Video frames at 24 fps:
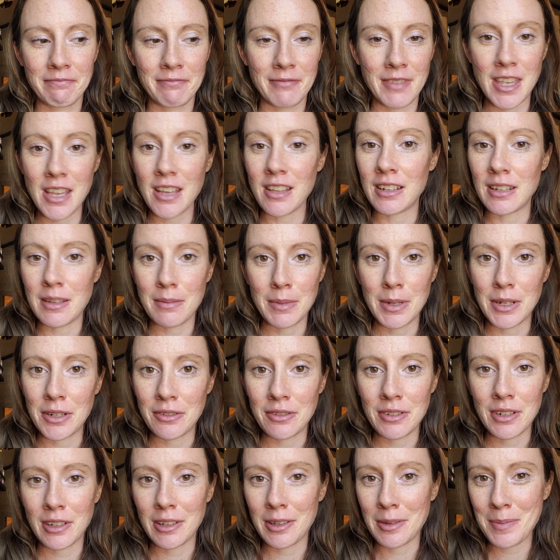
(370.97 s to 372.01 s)
yeah, let me know
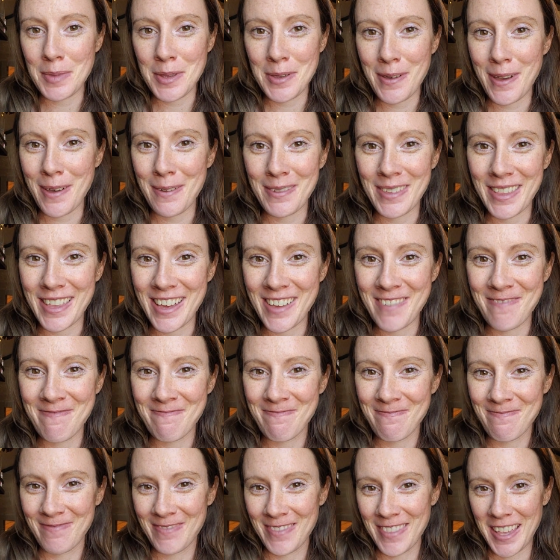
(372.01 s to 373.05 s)
and I'll help you out with that.
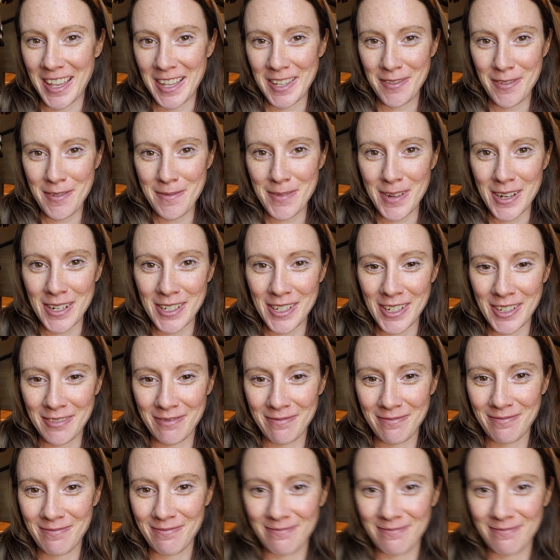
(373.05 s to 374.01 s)
Thanks for watching.